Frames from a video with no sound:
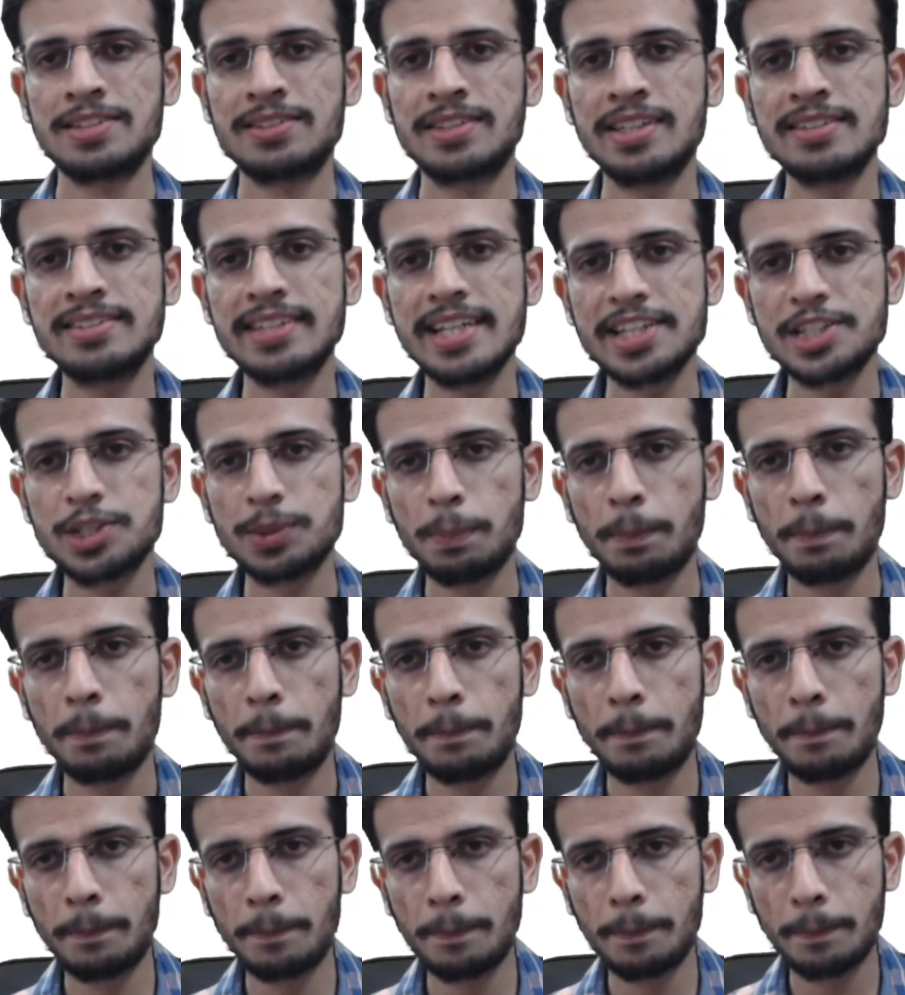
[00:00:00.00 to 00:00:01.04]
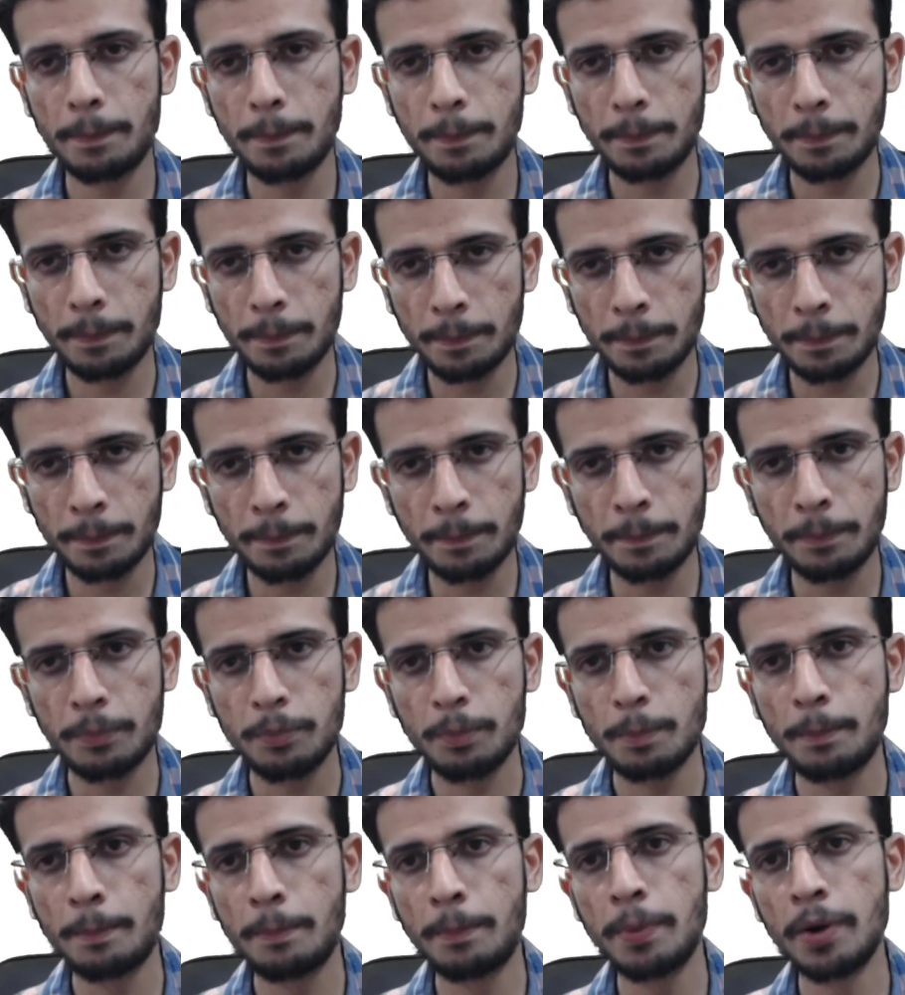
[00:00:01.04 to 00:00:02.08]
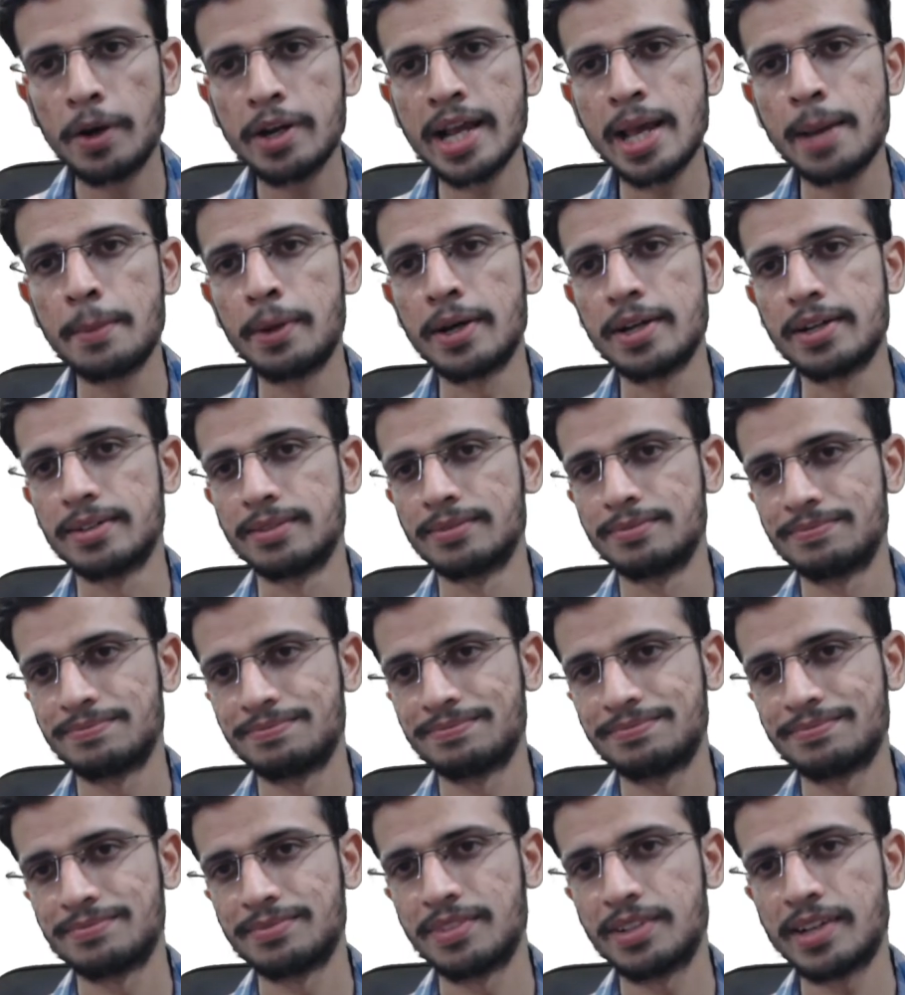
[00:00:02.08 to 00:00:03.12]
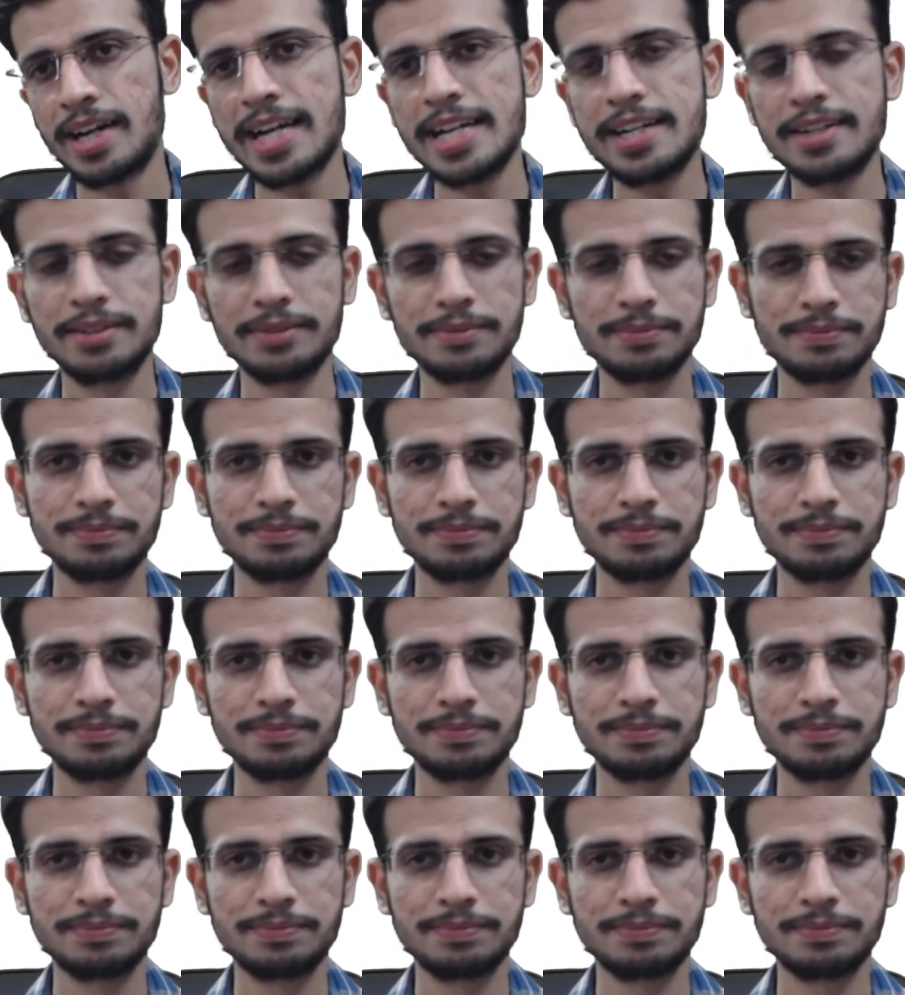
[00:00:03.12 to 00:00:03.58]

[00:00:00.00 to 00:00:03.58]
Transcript: This is per hammer, right?